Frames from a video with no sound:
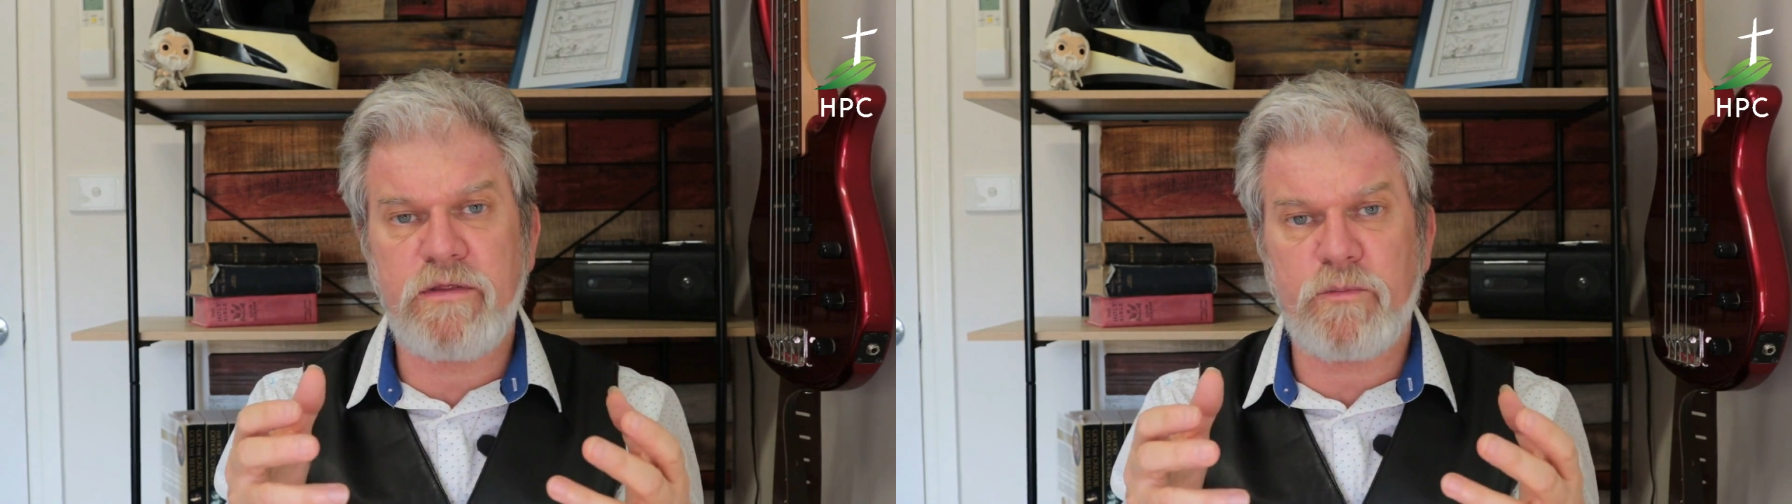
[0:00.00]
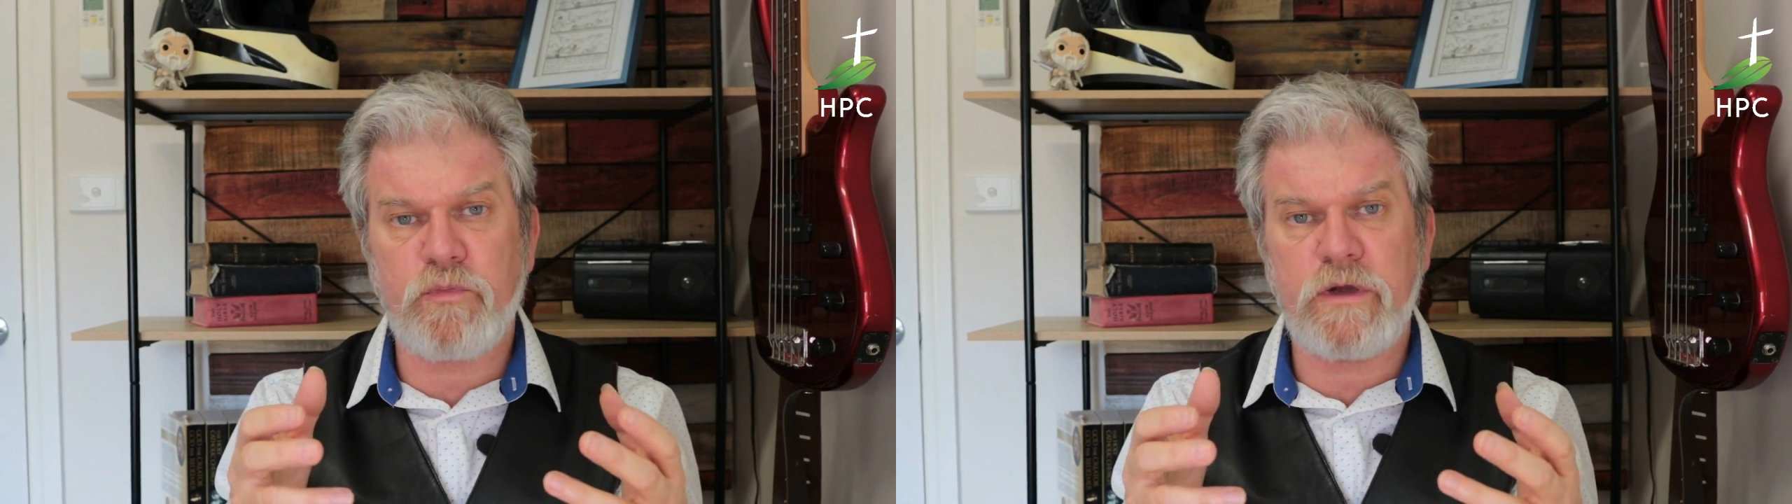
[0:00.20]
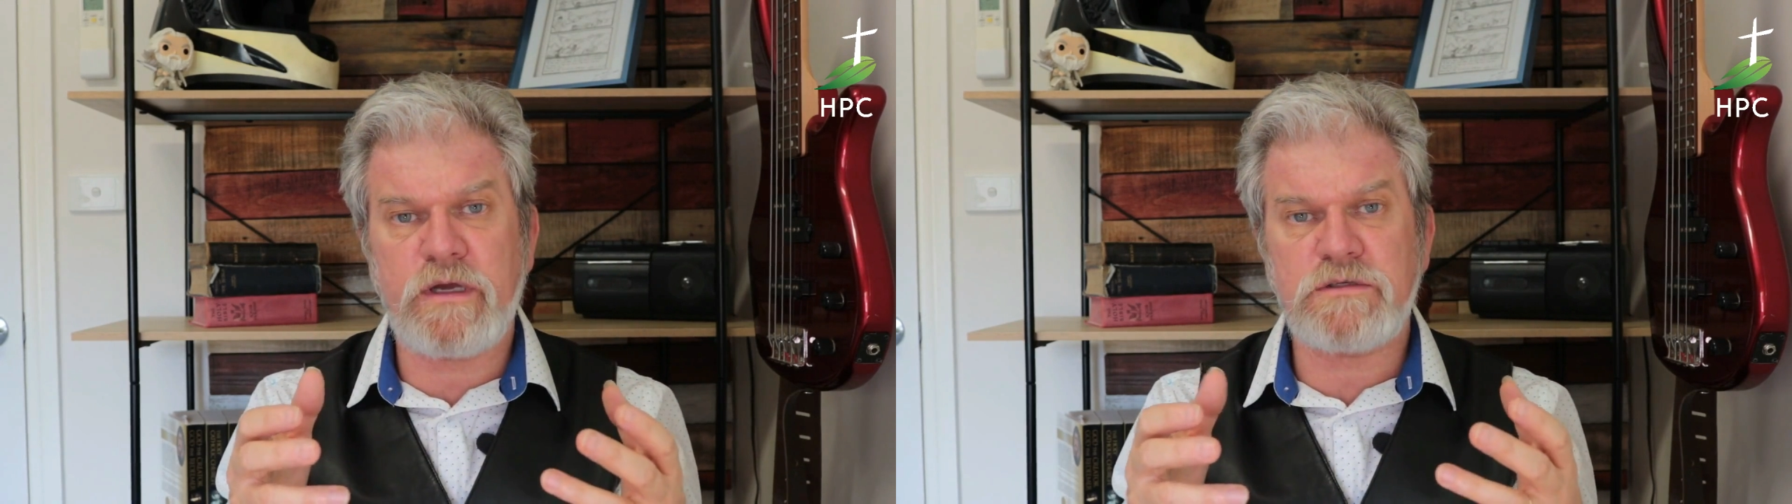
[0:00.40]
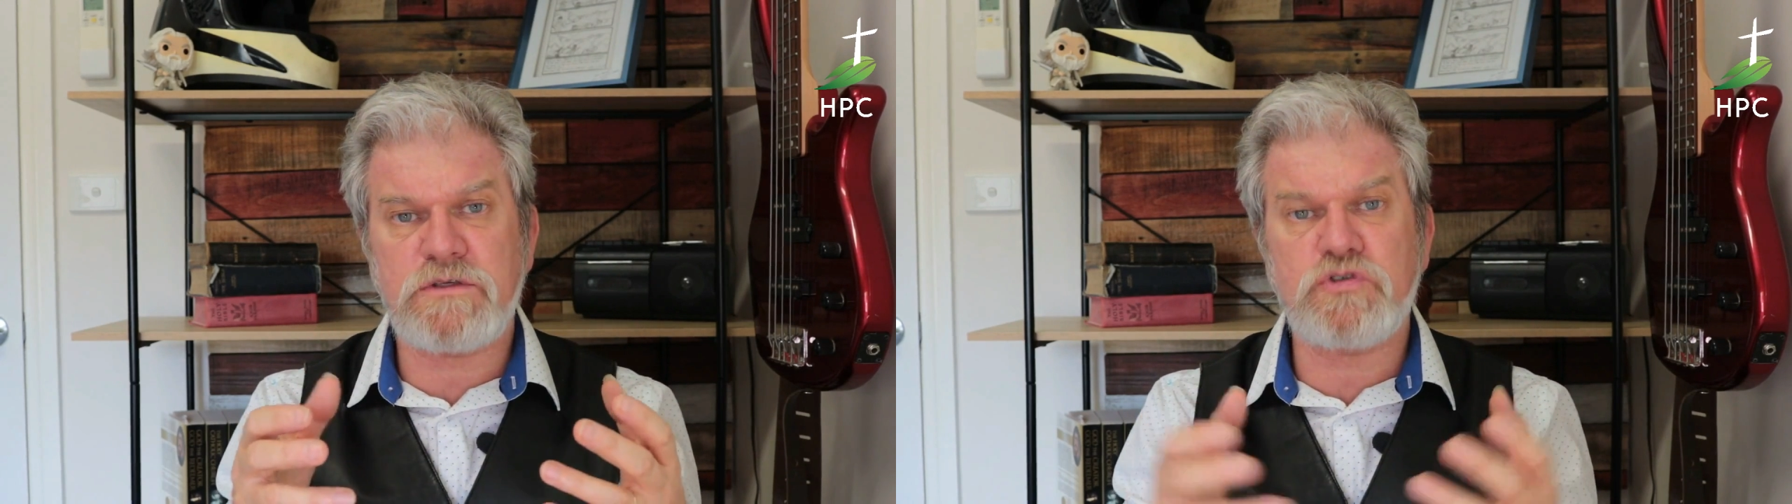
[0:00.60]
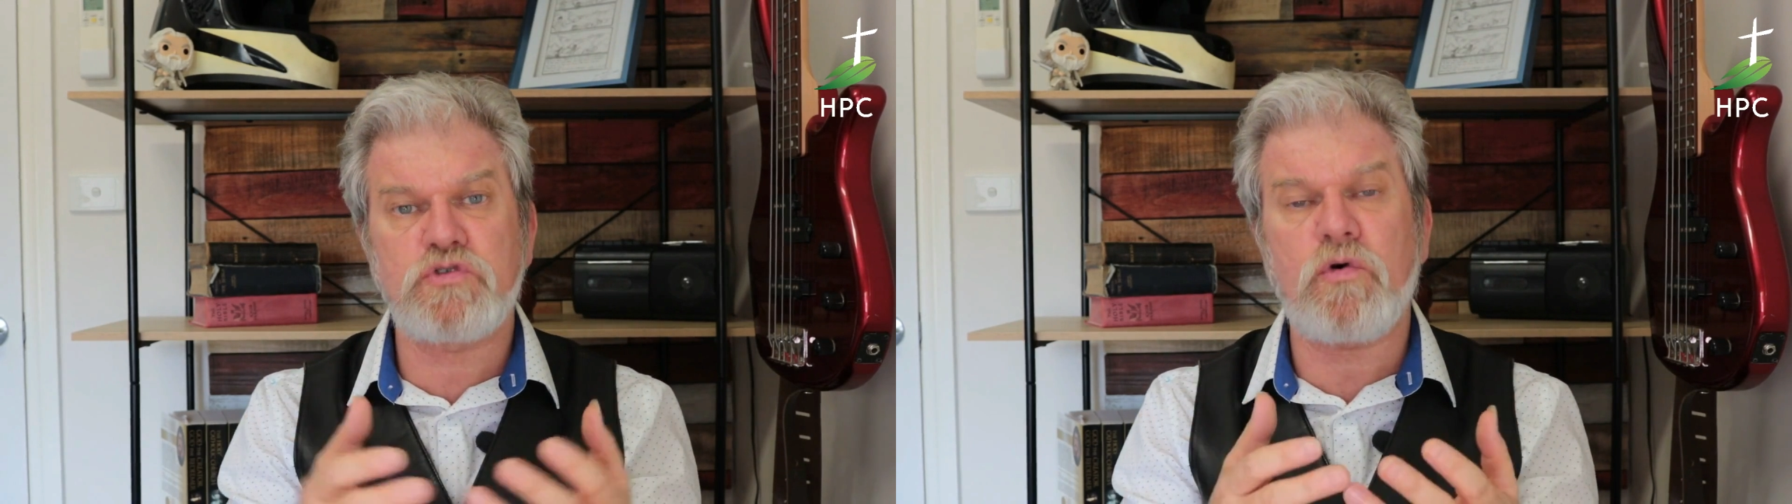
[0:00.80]
that
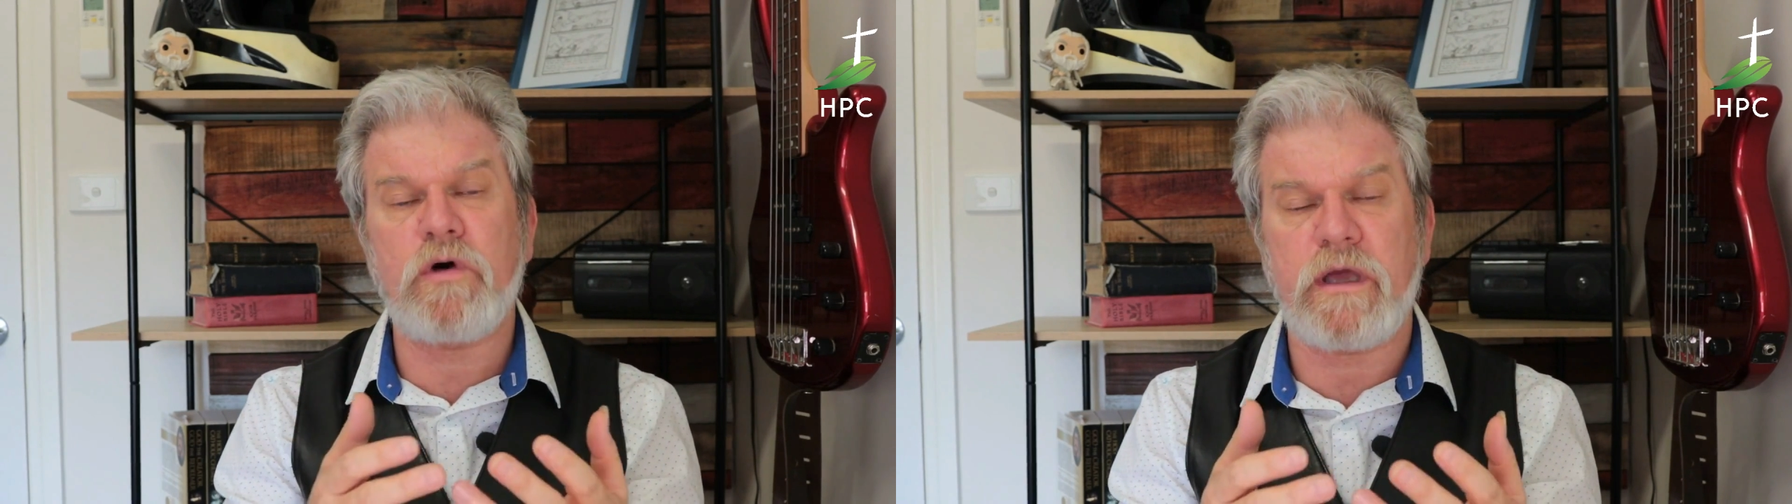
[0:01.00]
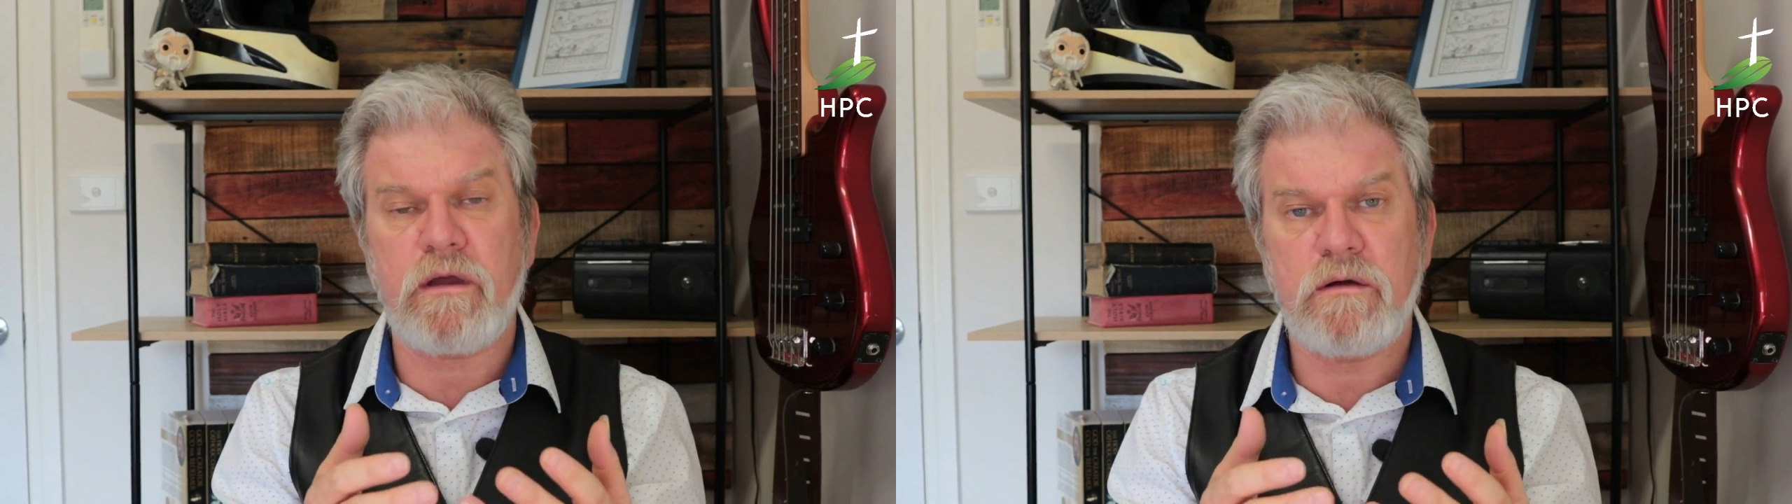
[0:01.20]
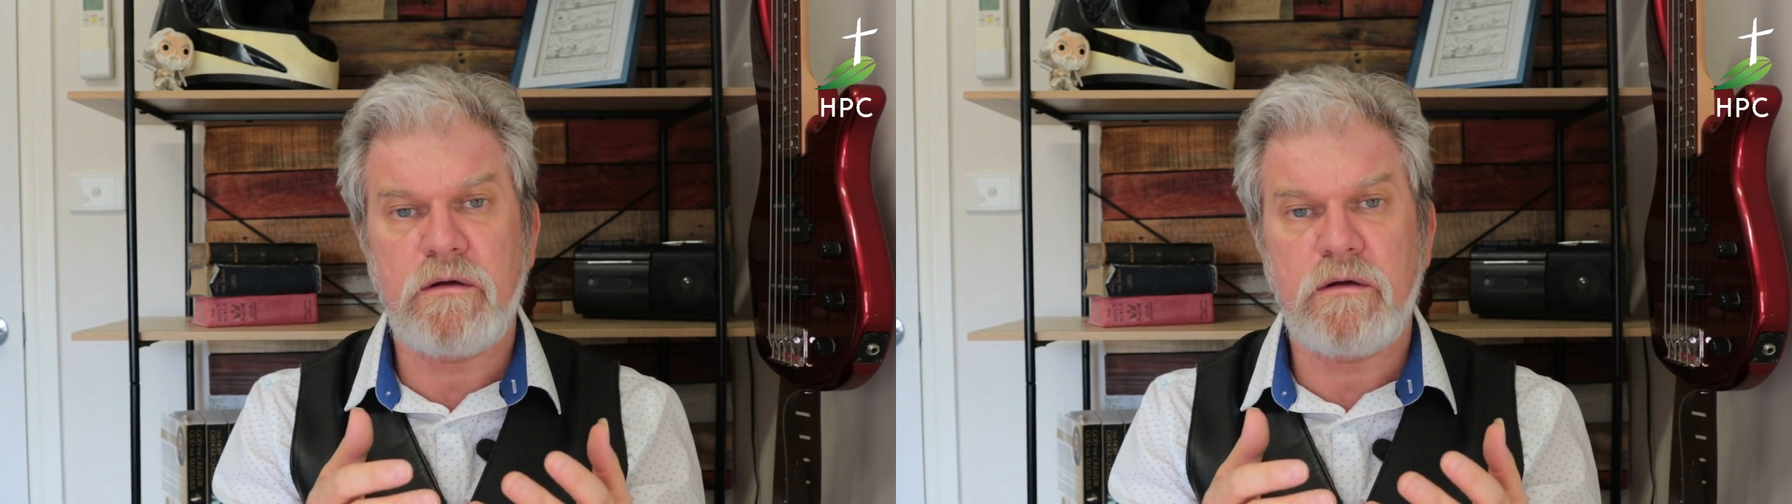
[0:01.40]
brings joy.